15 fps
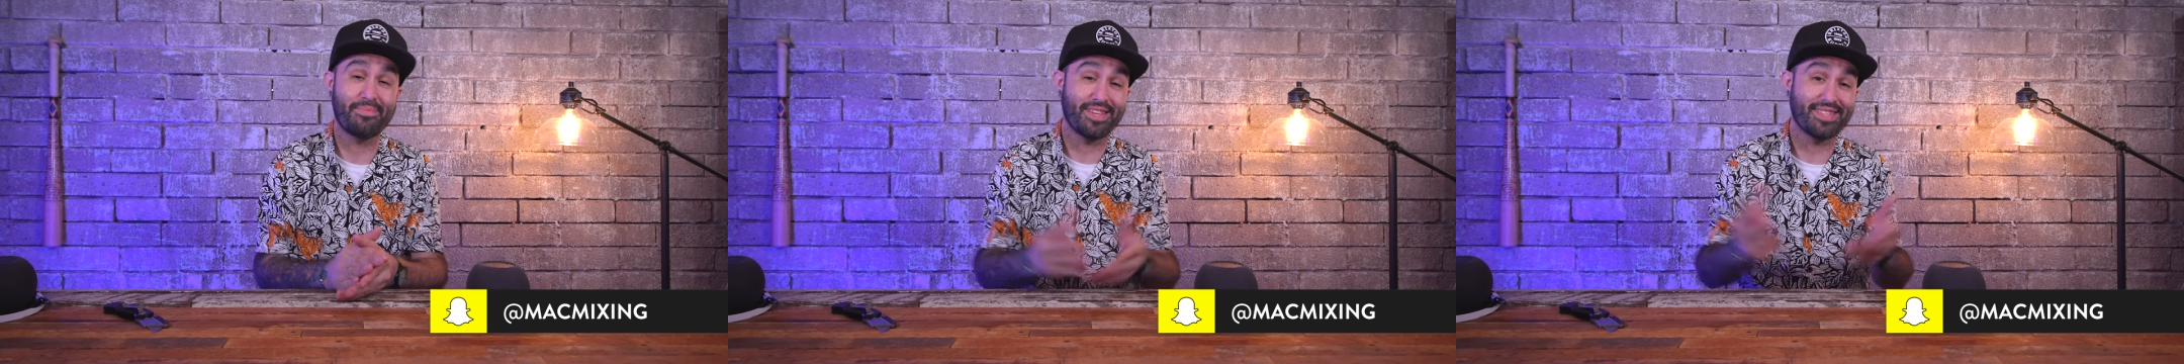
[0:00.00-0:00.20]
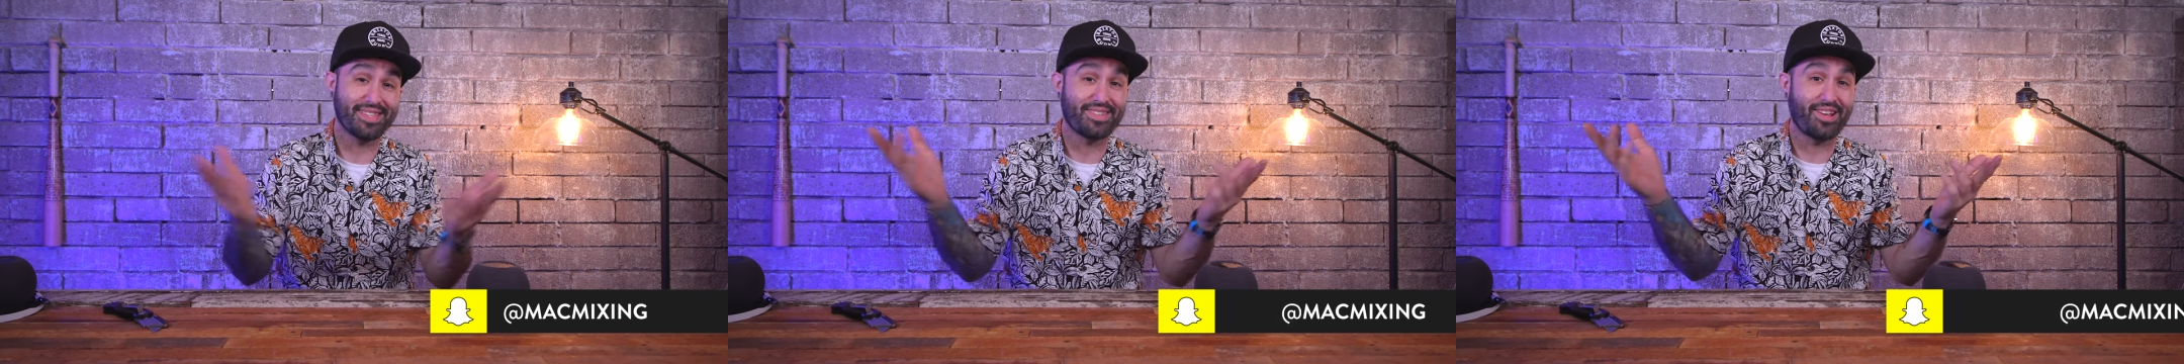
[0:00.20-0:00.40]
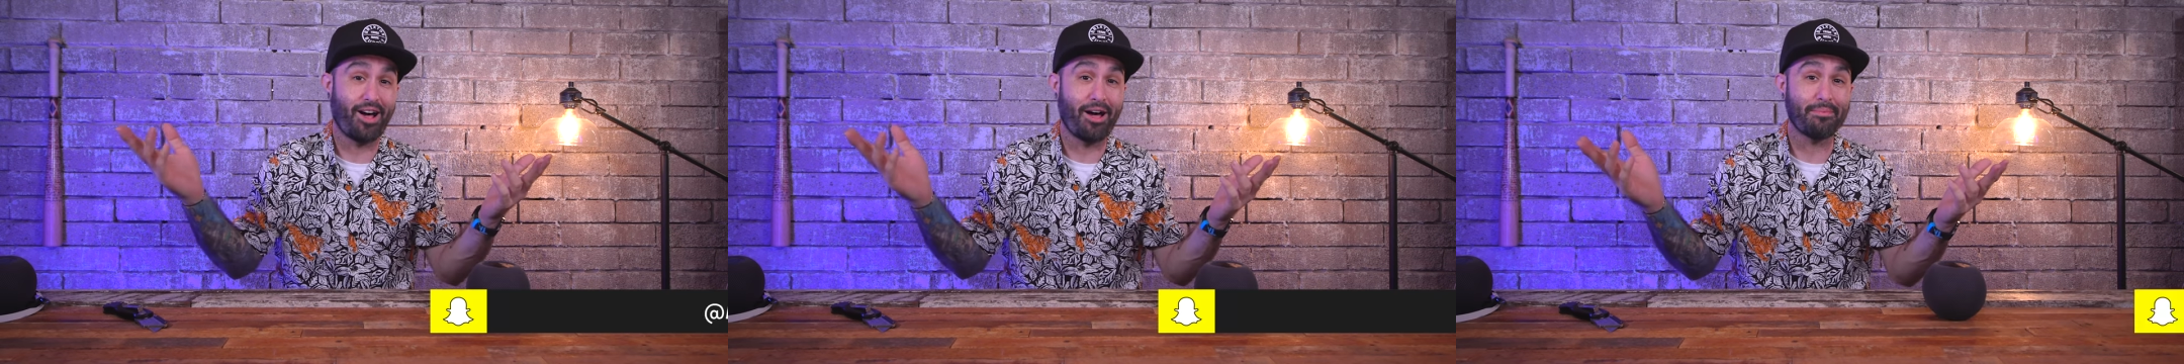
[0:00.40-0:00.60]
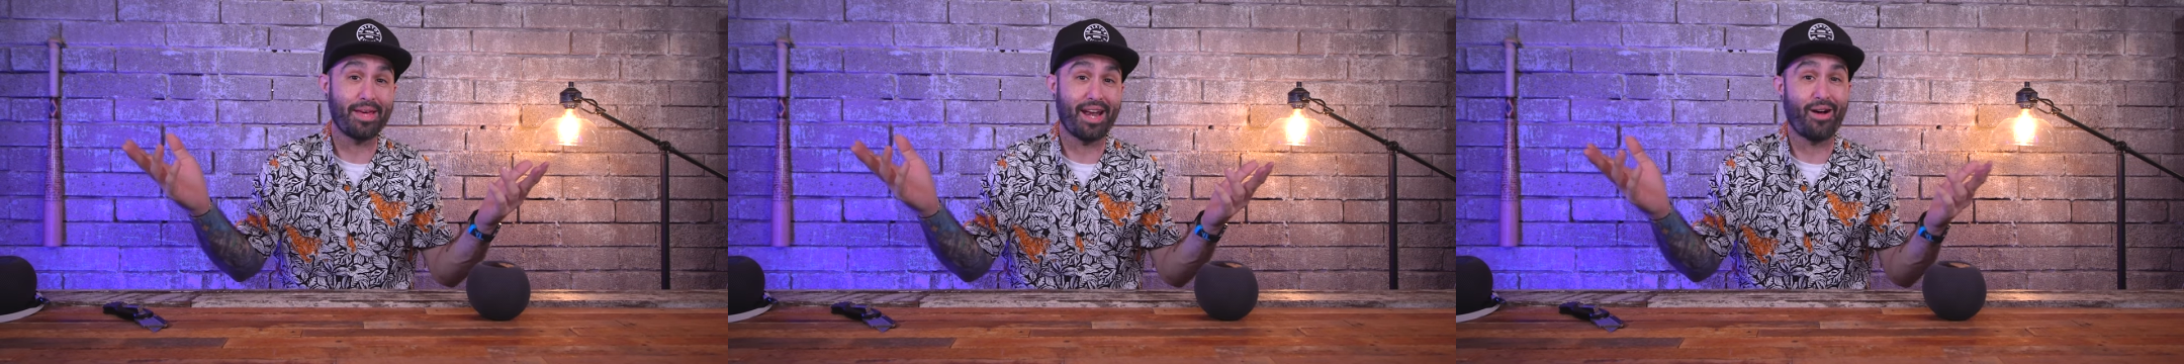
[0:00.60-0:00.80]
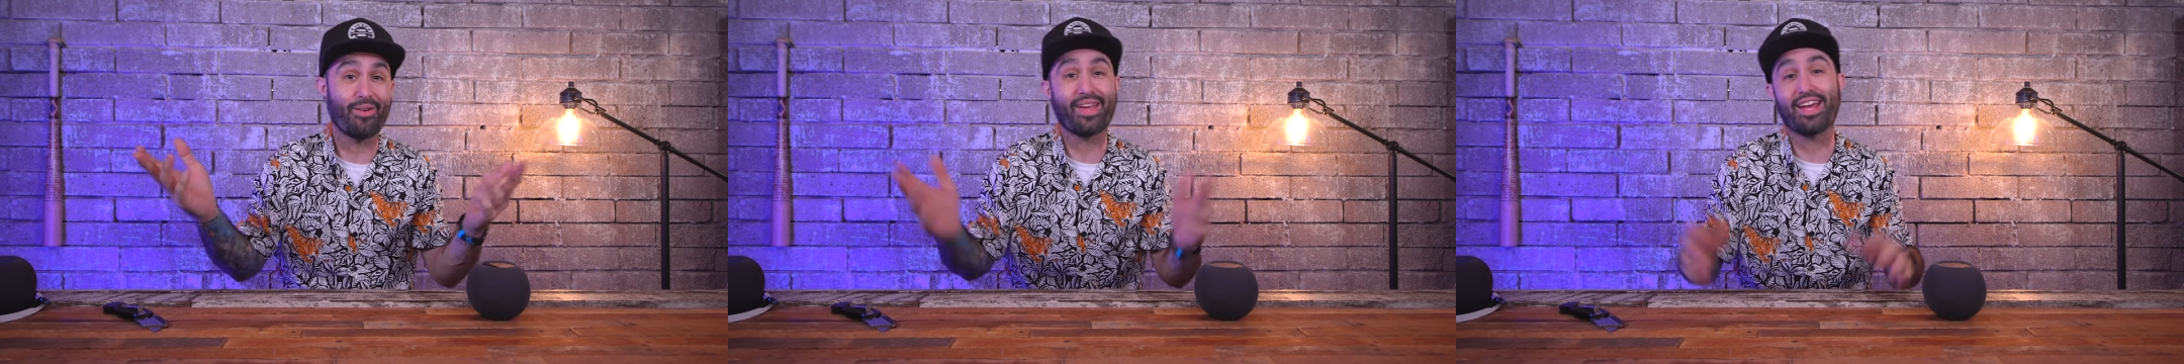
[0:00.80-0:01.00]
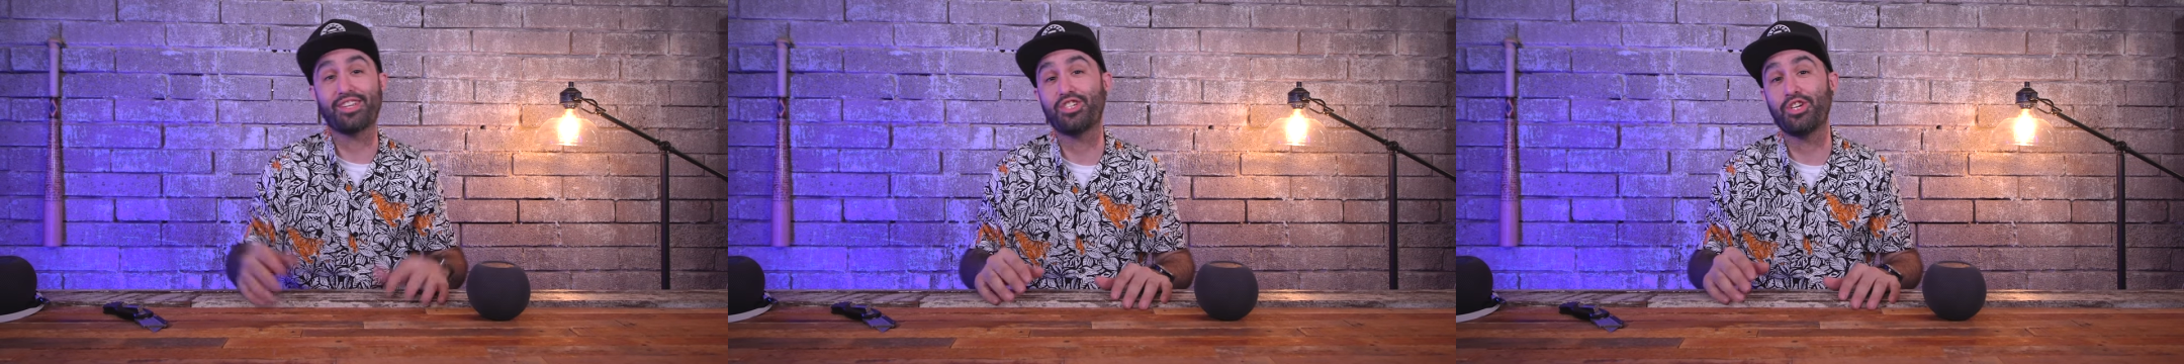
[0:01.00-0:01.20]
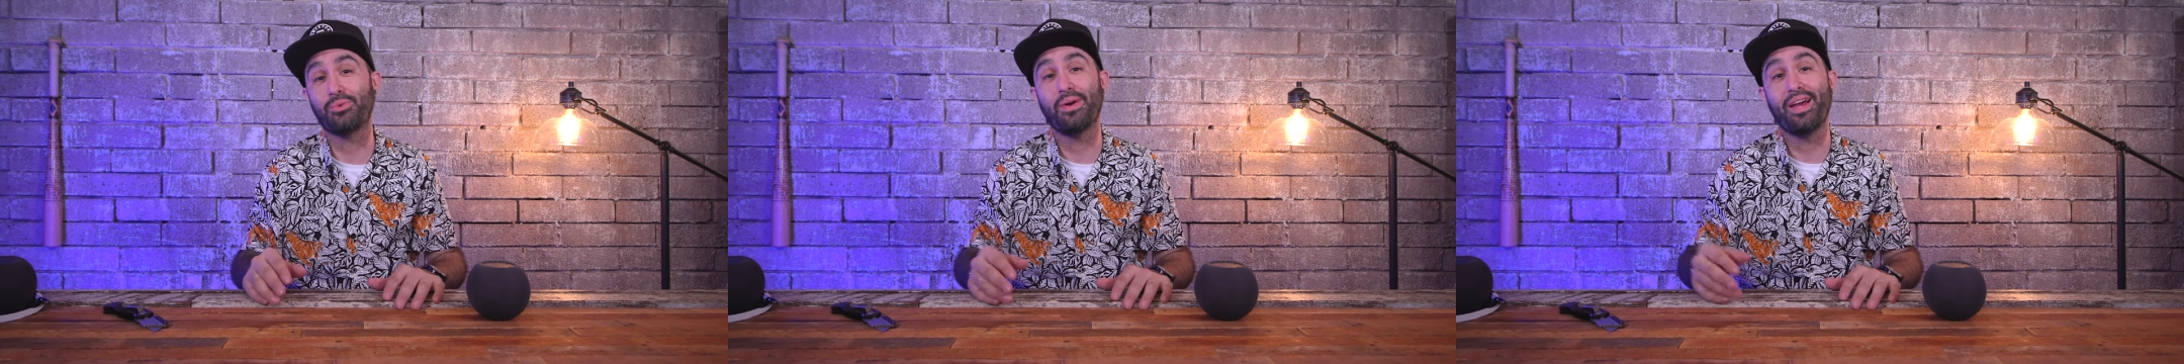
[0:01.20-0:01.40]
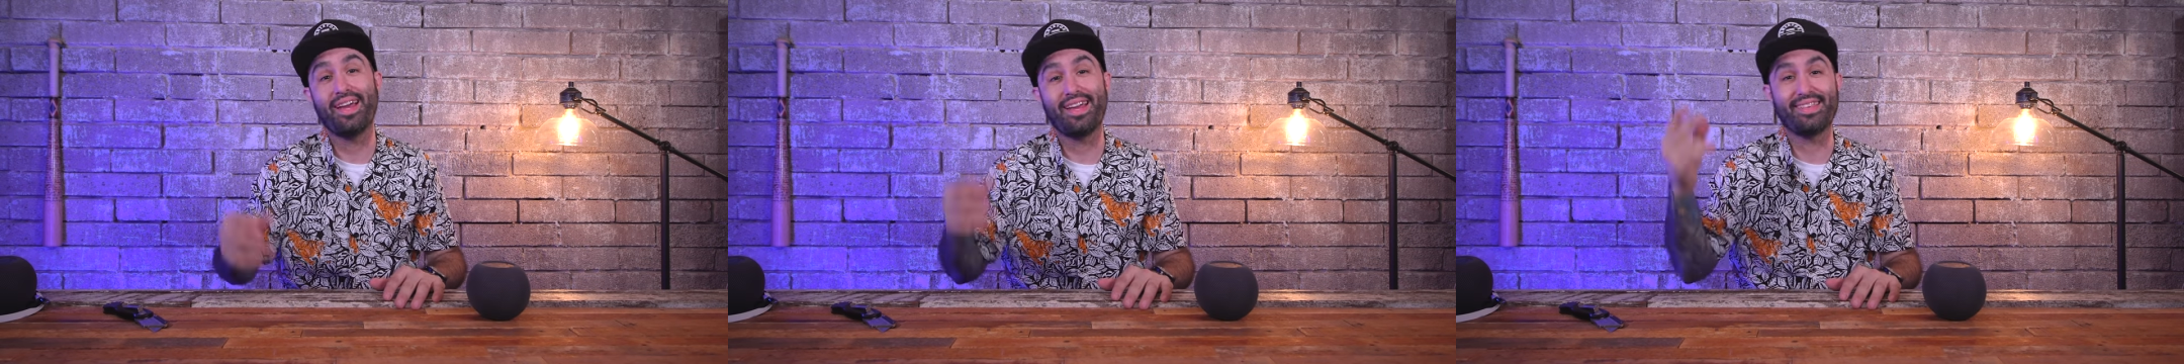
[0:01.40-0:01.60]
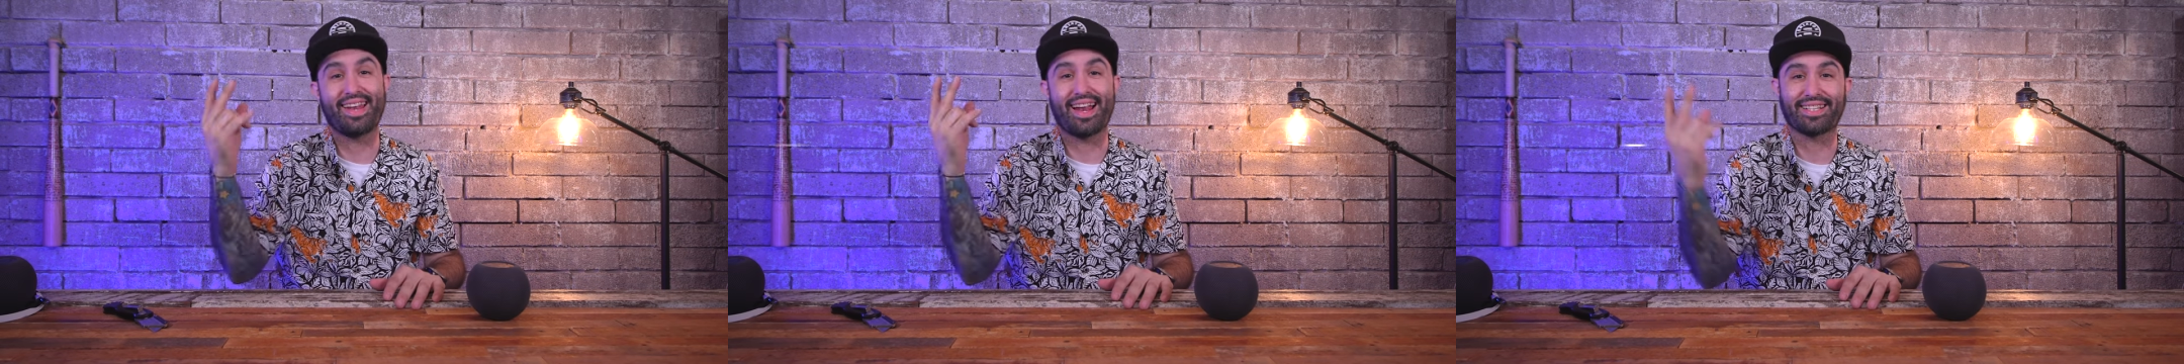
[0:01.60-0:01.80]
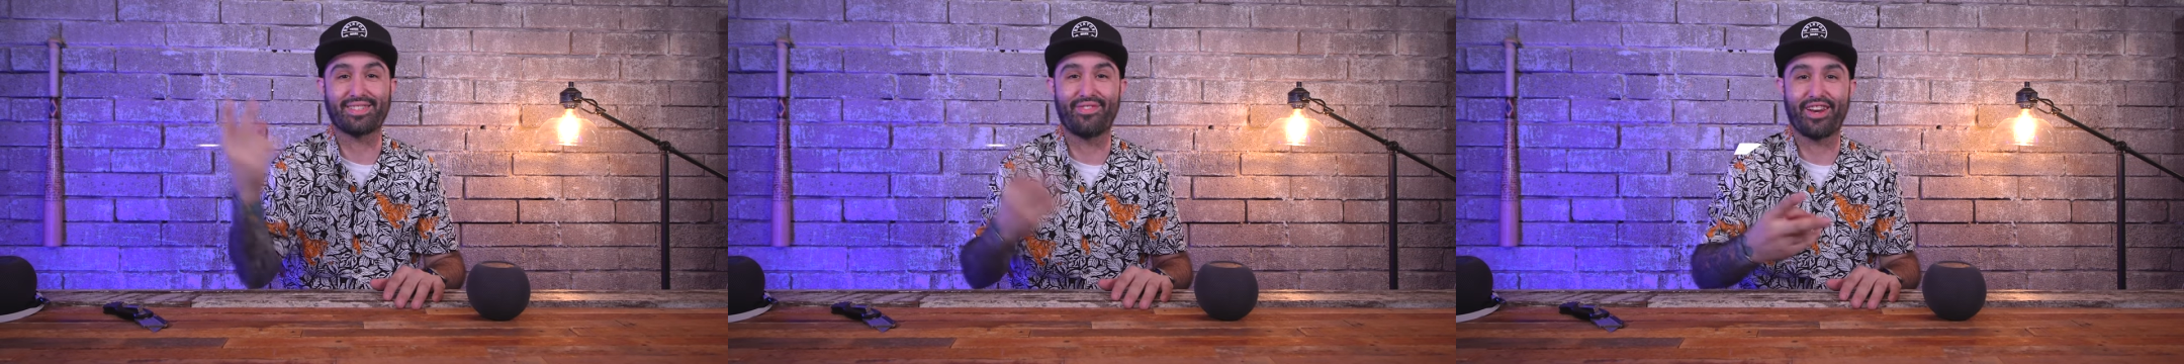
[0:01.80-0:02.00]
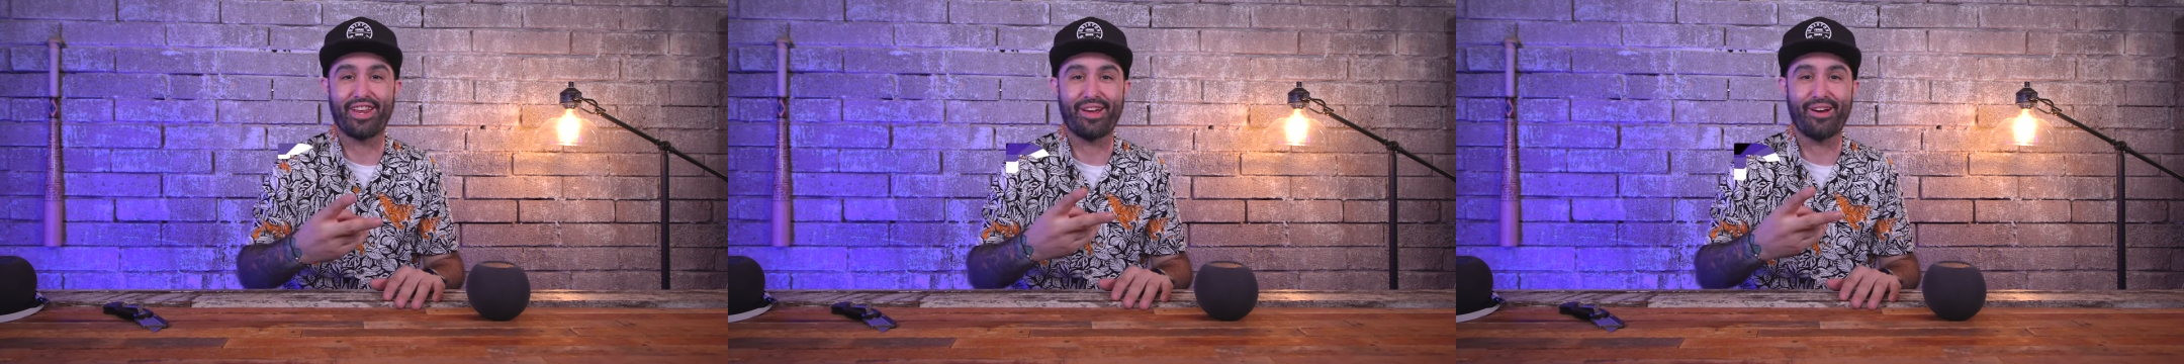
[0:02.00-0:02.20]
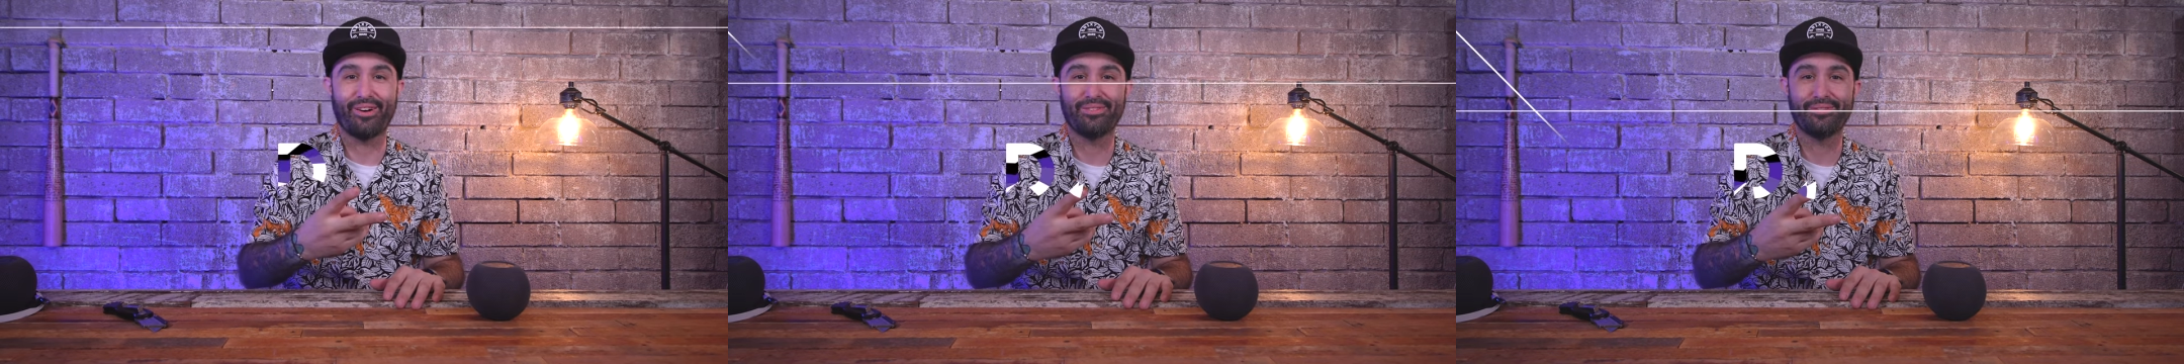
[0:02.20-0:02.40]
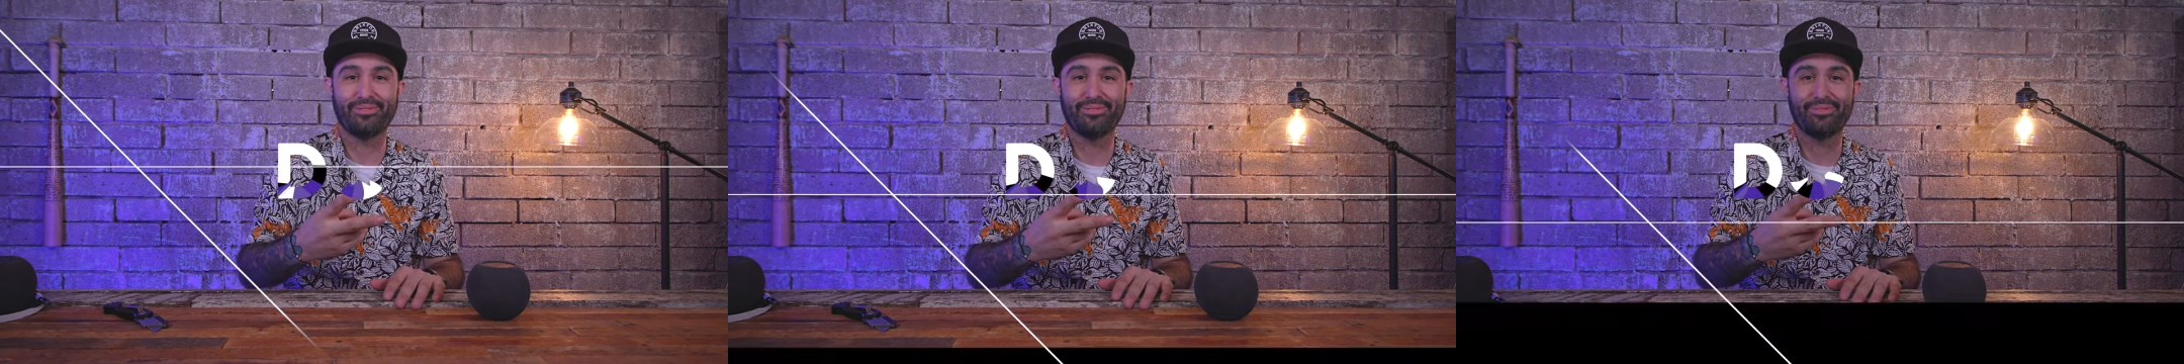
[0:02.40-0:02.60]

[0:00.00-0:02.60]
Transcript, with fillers: This is Dom and I'll catch you in the next video.